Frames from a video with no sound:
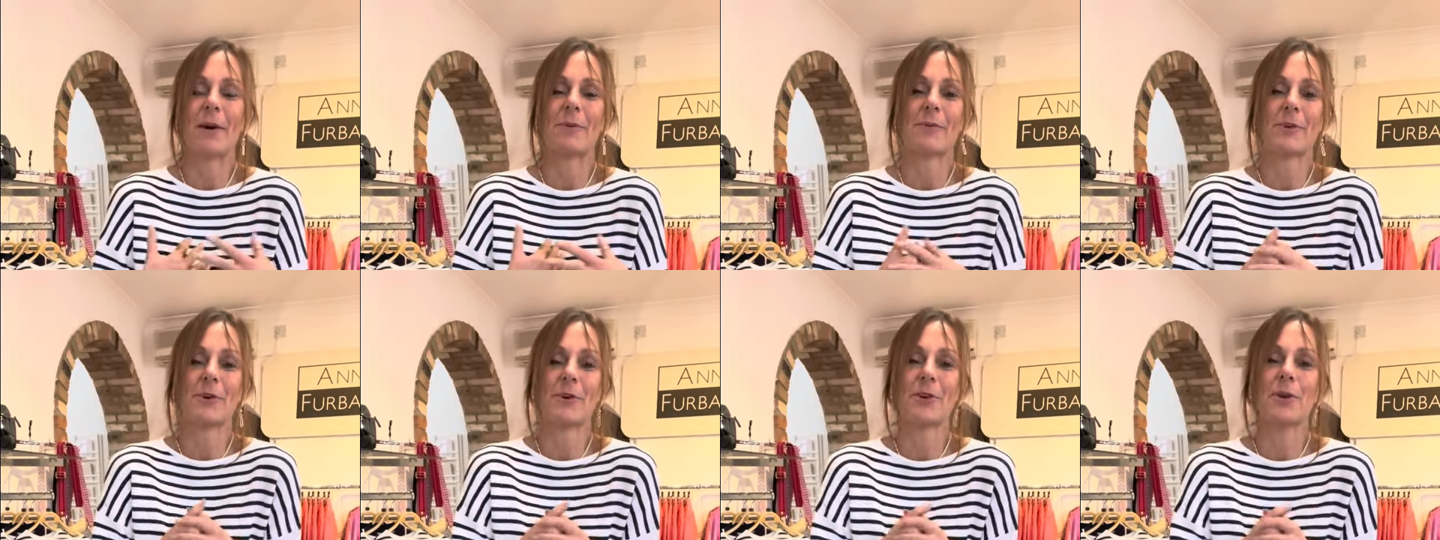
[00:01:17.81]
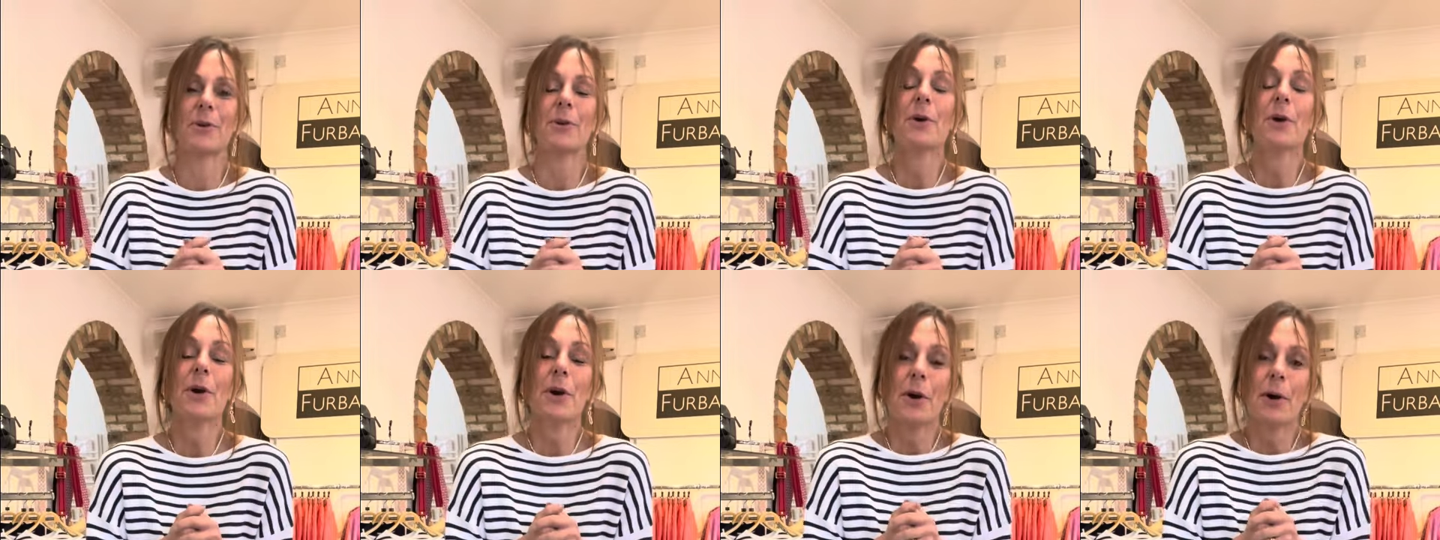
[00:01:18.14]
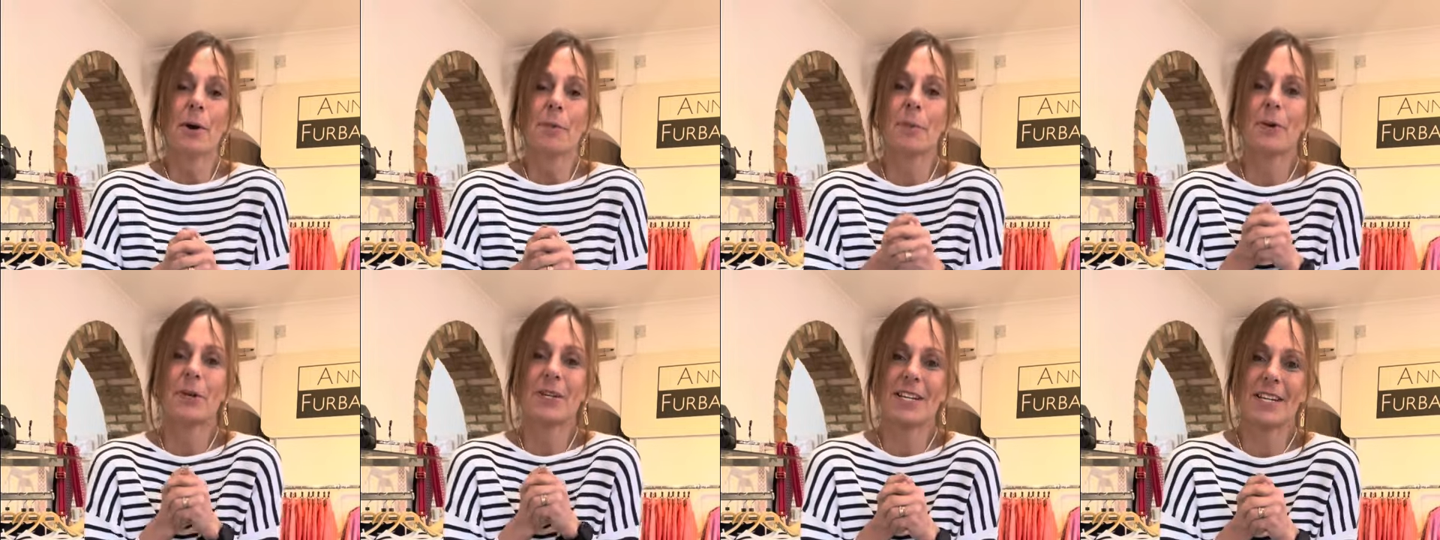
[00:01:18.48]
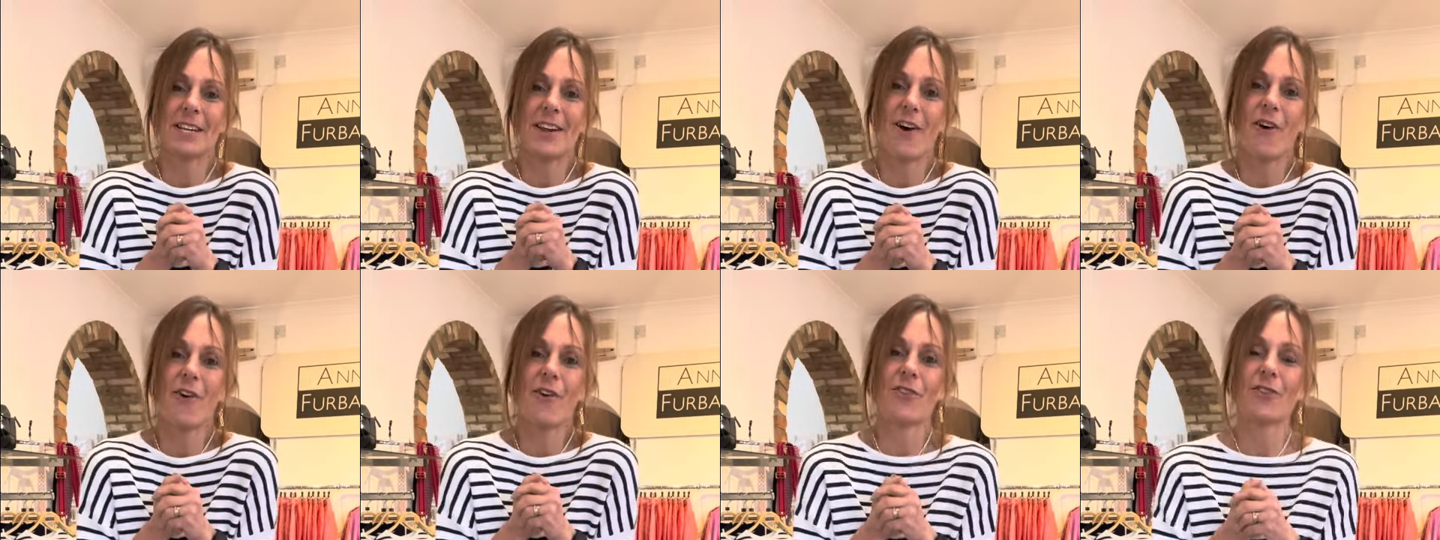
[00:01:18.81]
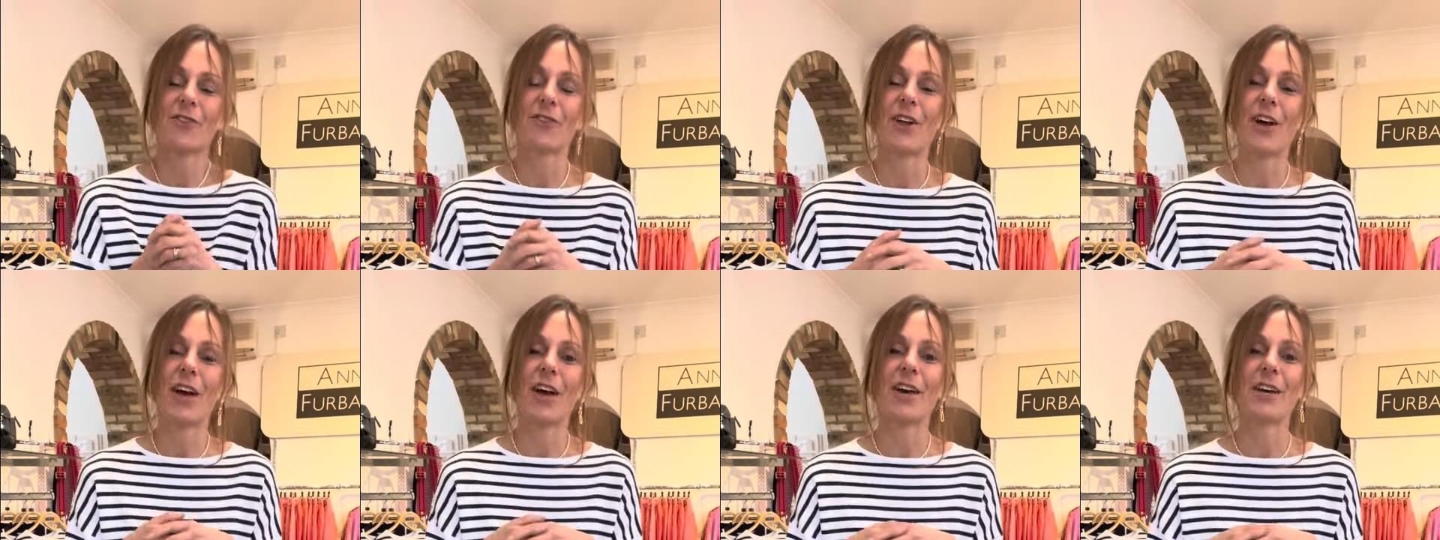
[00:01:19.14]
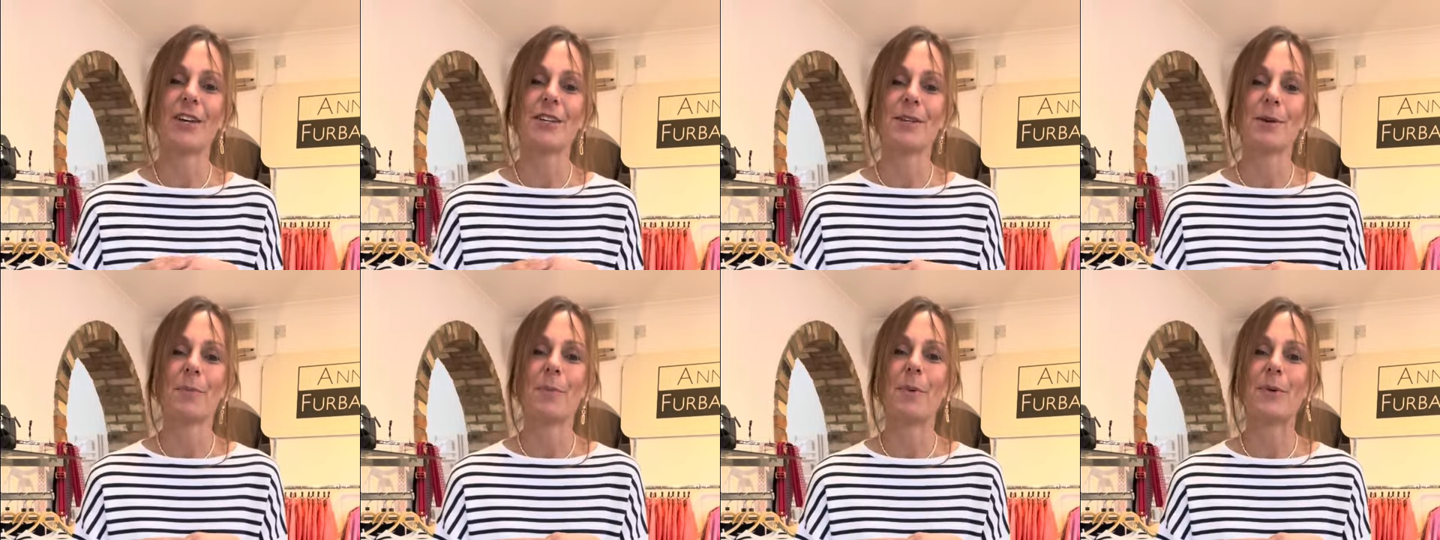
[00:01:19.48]
what you put in on
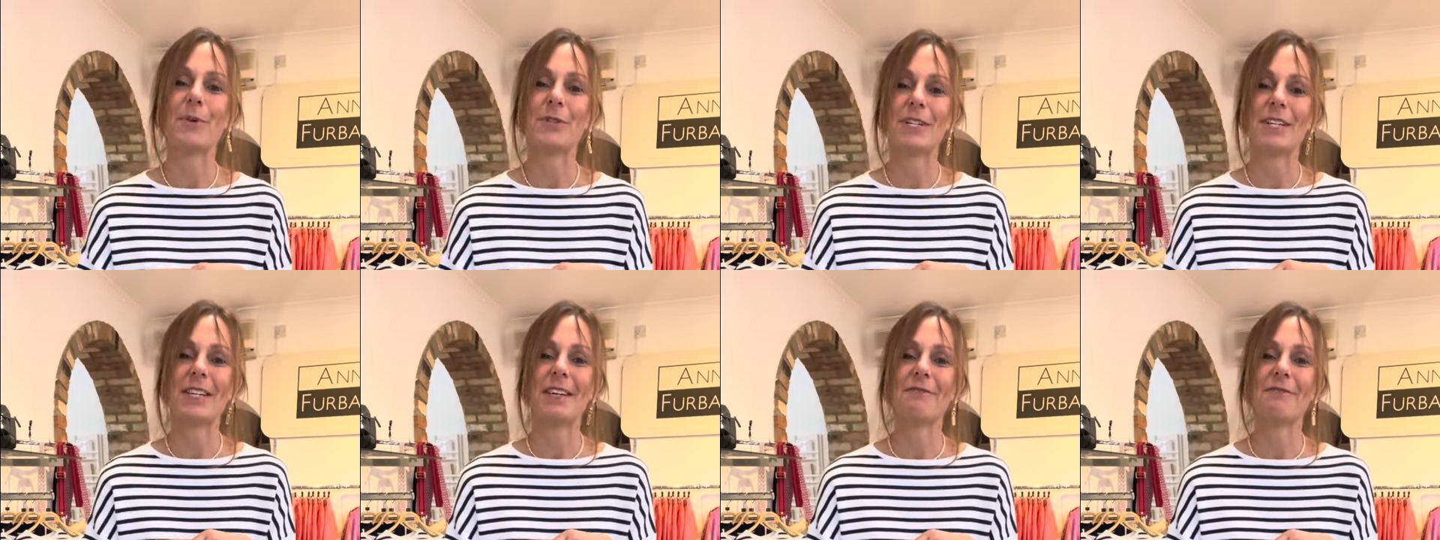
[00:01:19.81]
your body.